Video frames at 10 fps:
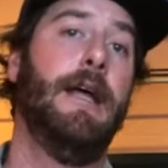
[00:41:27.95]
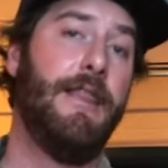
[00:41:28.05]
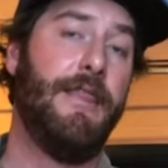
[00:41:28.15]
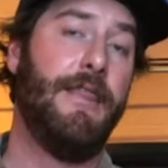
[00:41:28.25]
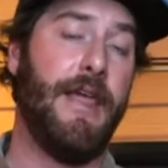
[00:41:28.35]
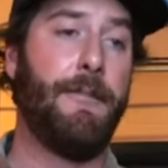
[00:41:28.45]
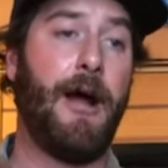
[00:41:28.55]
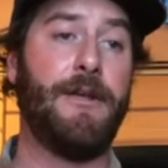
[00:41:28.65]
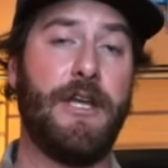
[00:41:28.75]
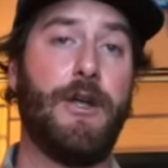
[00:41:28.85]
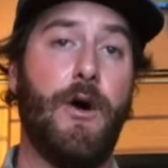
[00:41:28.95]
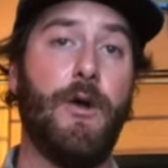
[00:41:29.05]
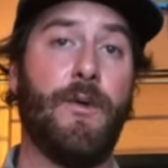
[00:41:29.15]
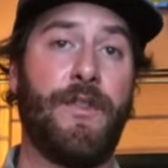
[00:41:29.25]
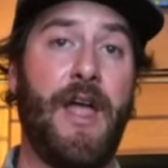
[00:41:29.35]
then I'd probably say
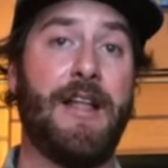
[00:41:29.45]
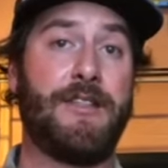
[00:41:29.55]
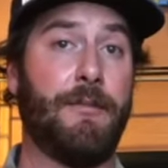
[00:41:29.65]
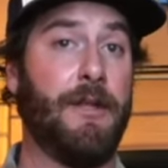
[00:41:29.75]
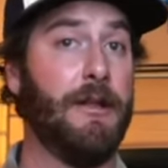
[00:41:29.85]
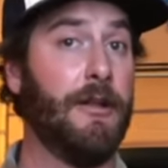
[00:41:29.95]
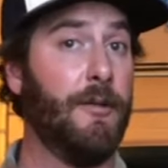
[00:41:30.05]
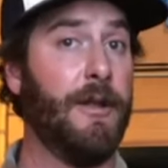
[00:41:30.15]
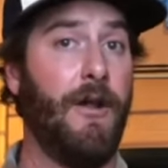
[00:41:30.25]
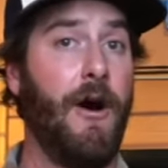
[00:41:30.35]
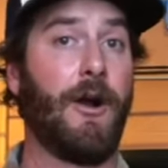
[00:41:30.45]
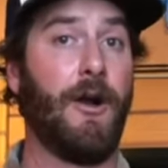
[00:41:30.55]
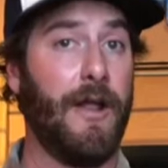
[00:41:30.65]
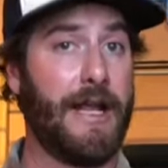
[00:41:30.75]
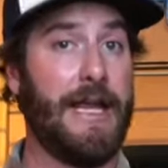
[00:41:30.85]
going with that something a little bit
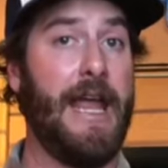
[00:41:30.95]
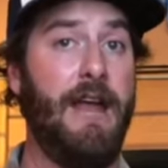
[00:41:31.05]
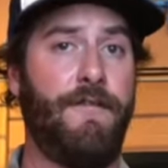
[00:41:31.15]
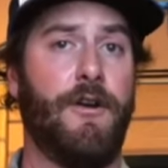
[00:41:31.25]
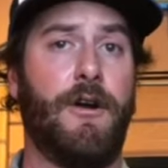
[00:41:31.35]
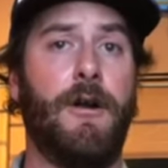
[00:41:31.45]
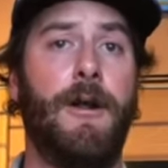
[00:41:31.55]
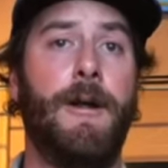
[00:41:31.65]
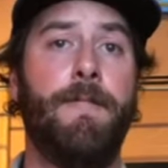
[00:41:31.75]
longer, like an 8 footer.